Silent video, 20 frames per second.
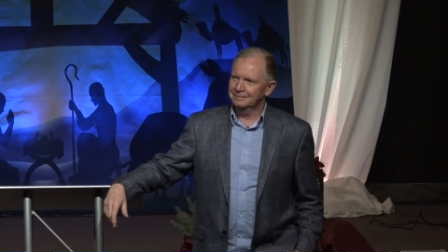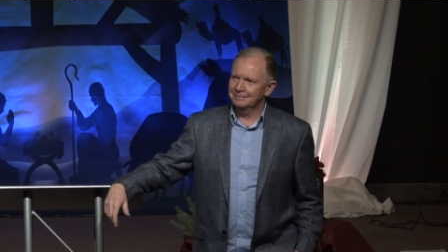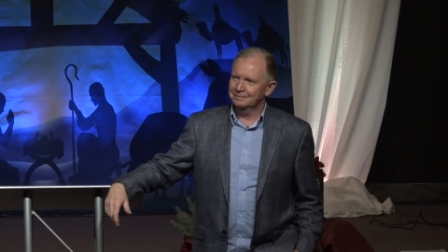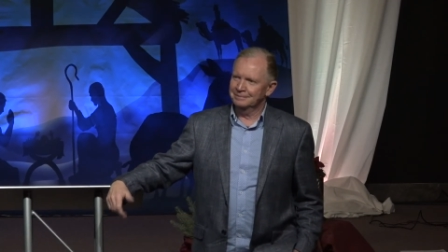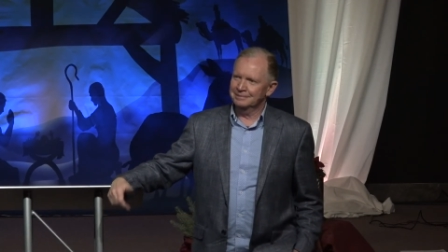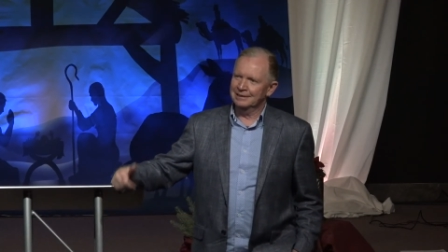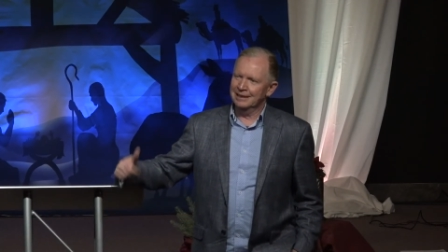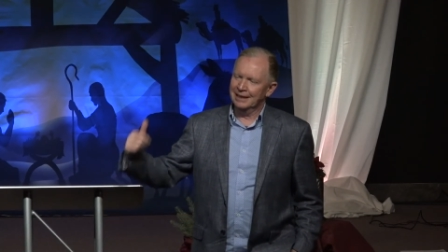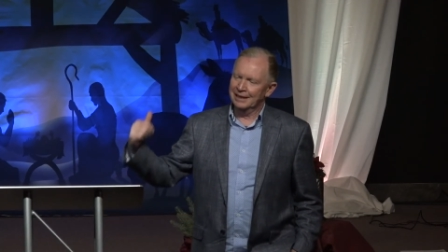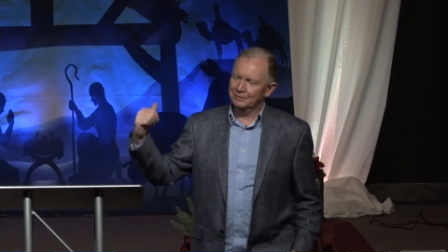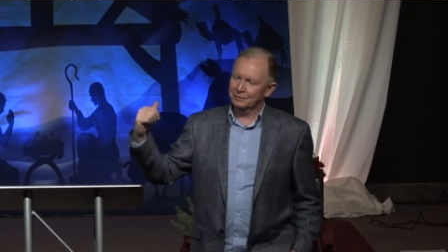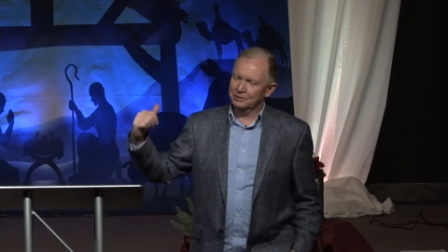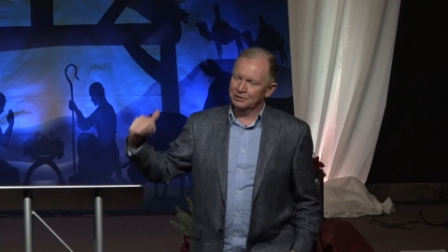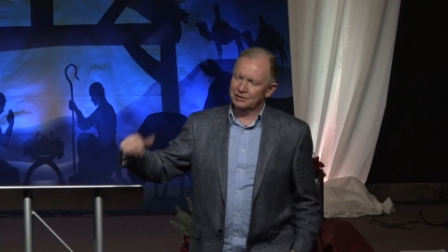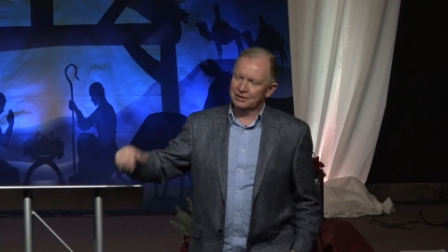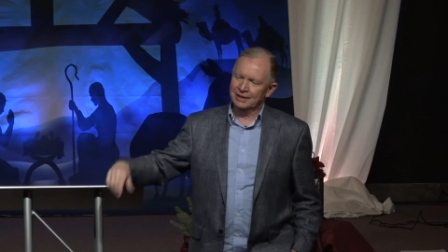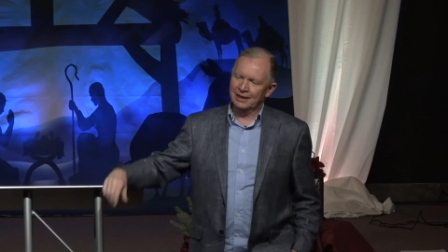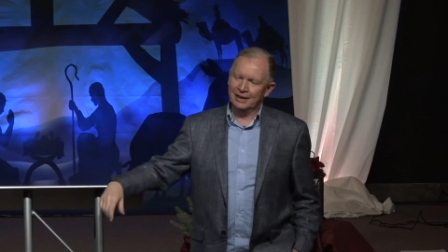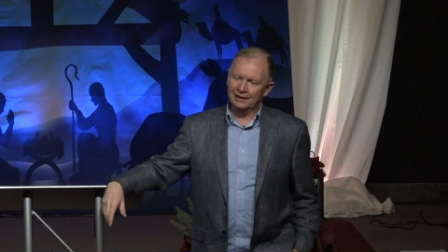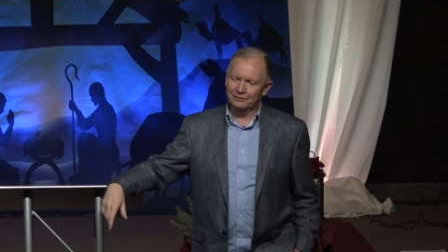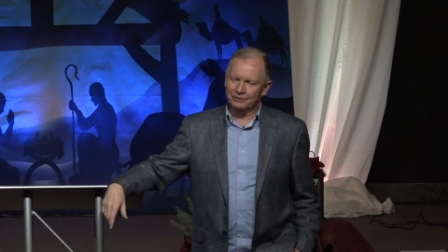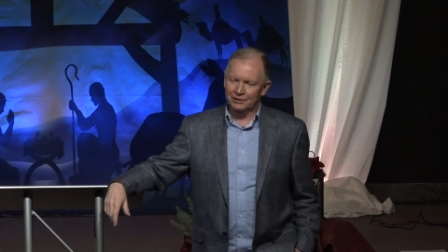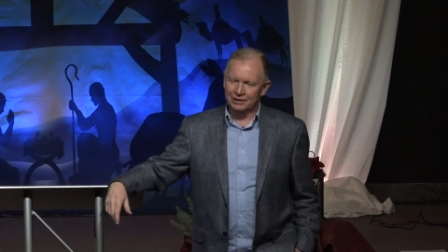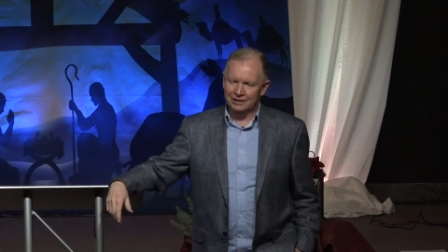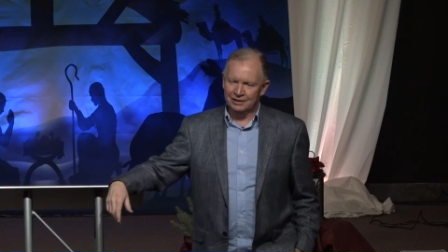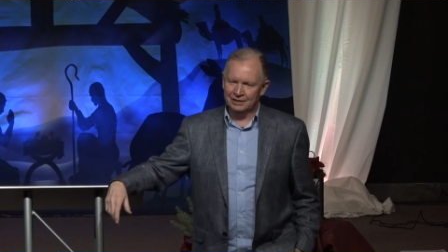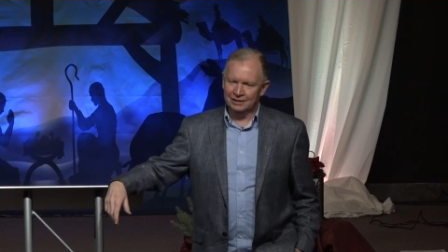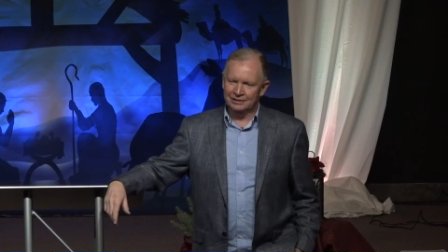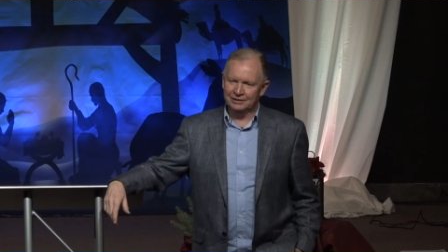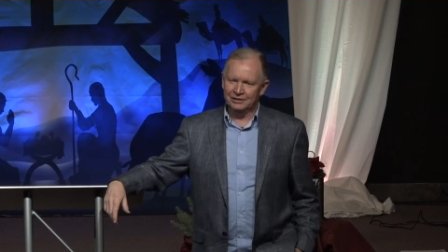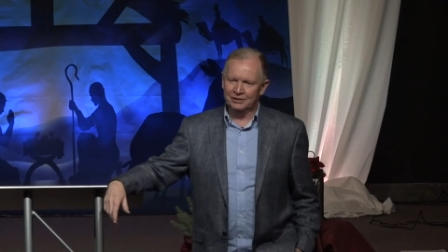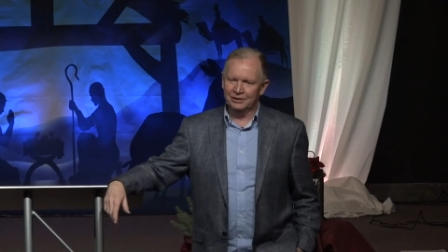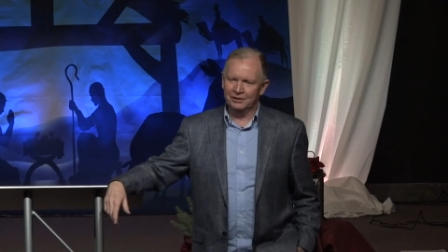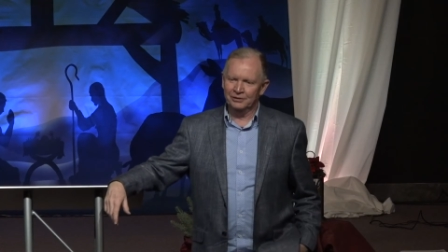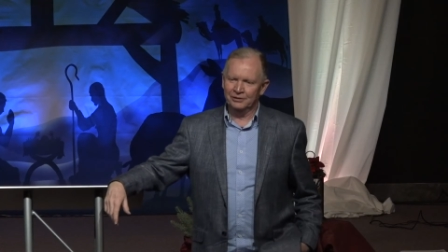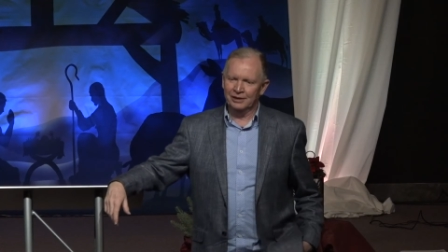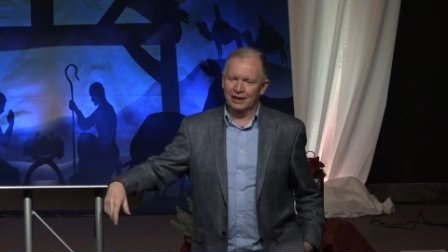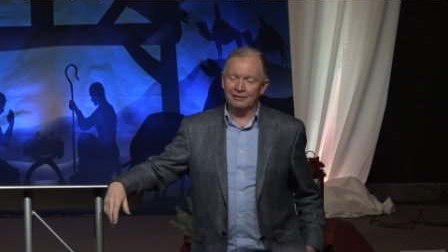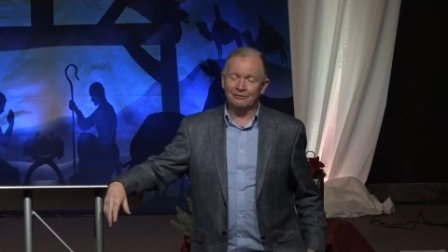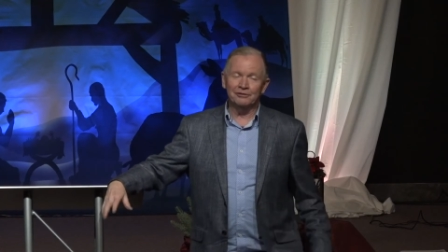Dad was in Africa, you
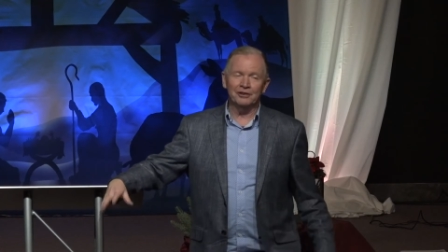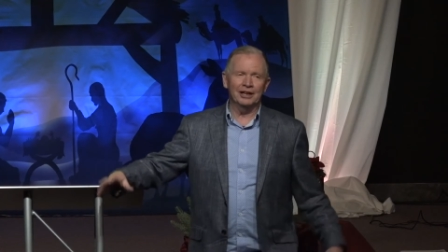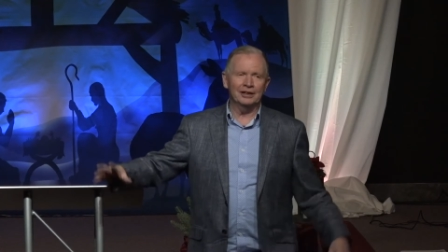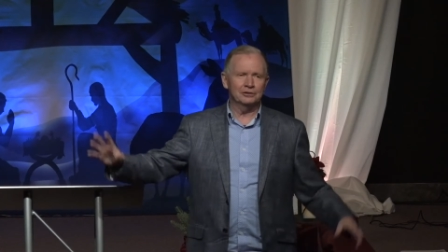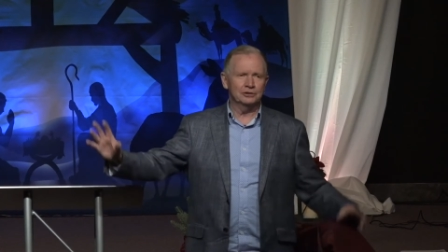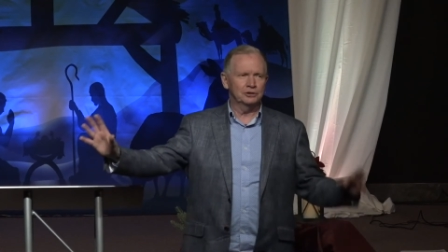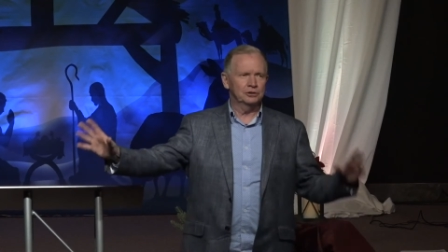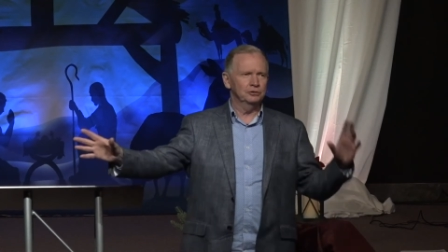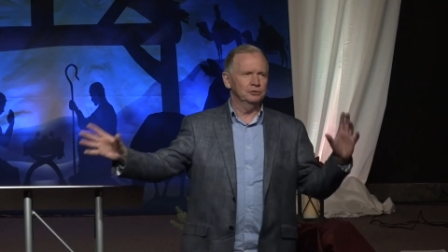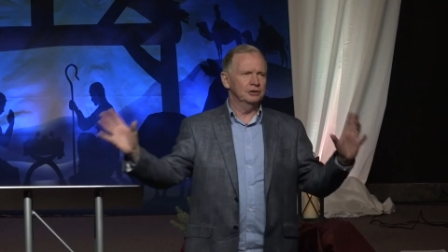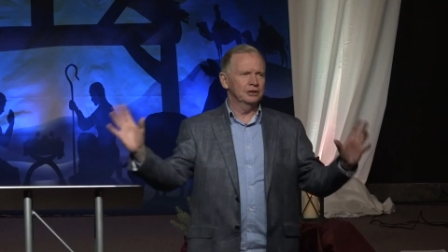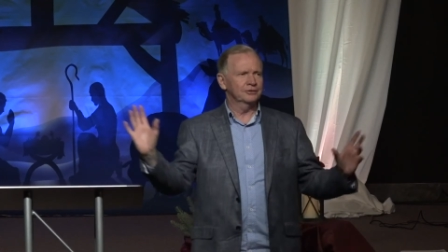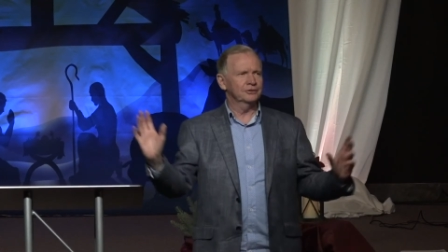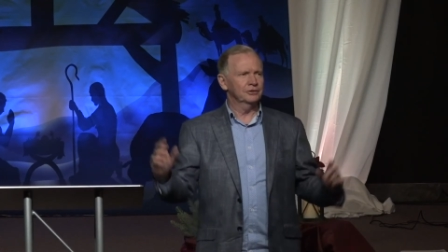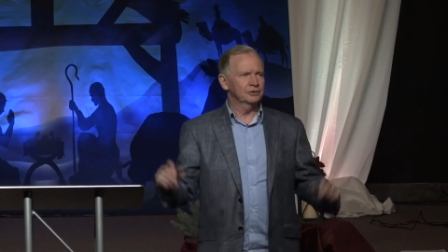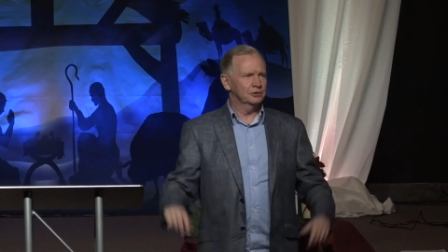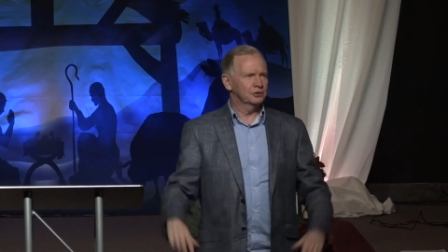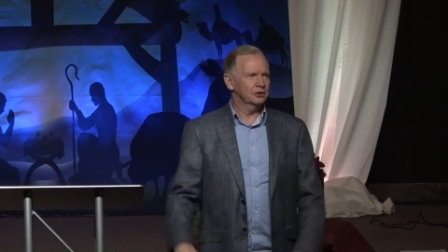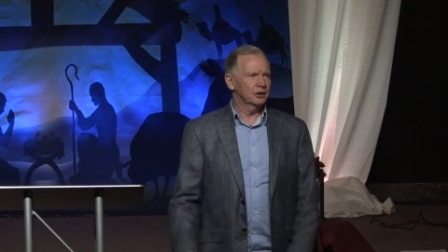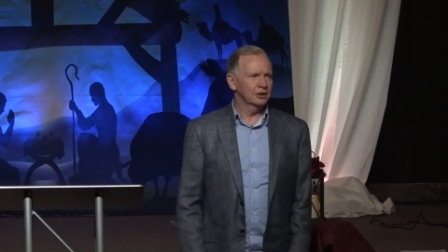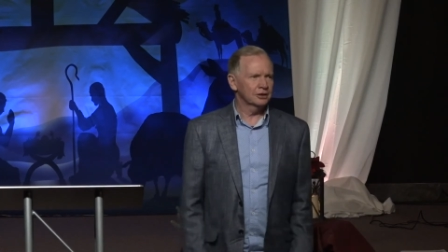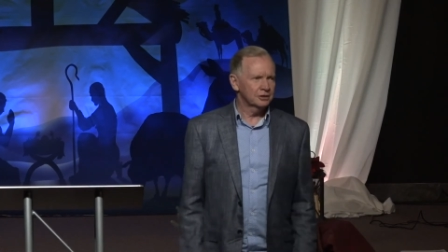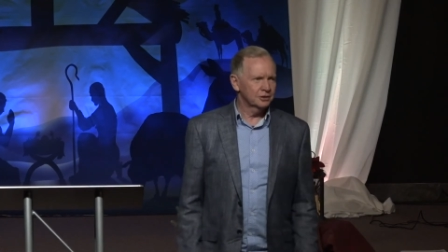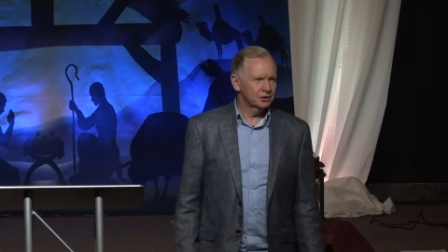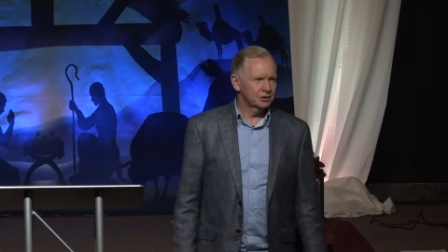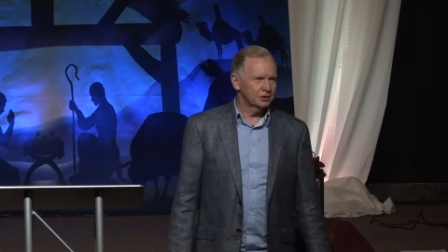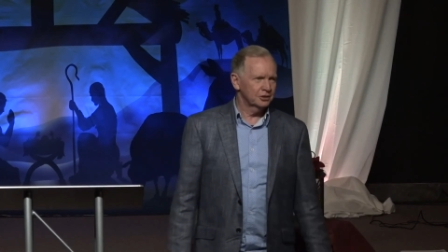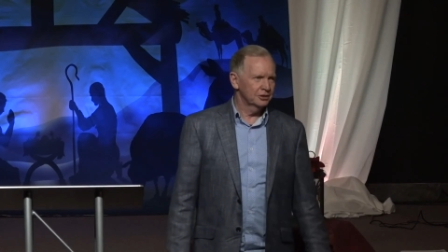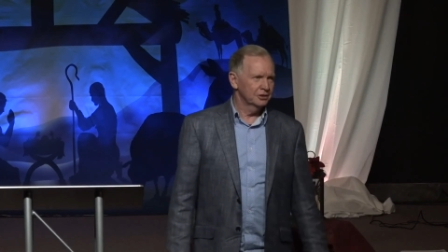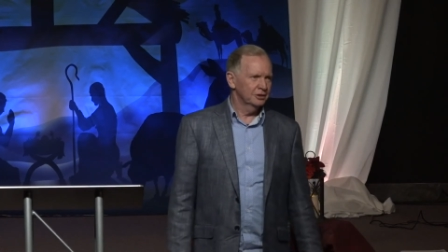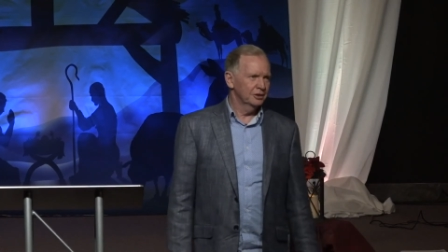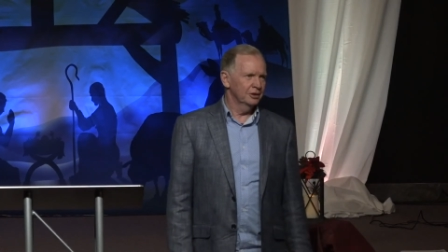know, and I found two different trucks